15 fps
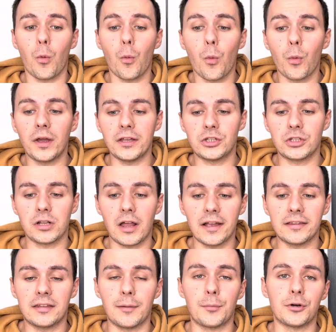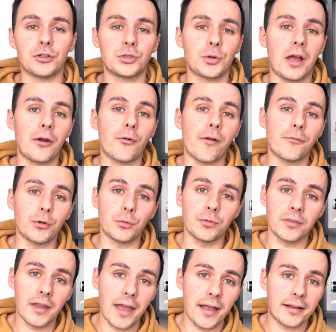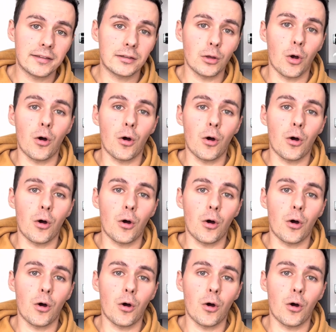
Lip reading: which lightsaber should I review next,